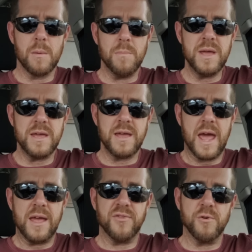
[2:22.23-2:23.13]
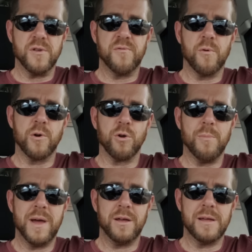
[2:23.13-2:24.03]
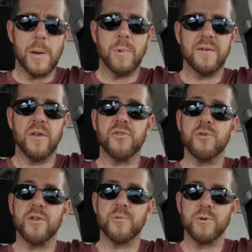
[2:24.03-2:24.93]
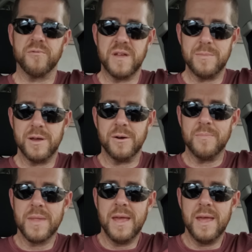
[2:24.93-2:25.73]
Me, a 34-year-old male, and my wife, a 33-year-old female,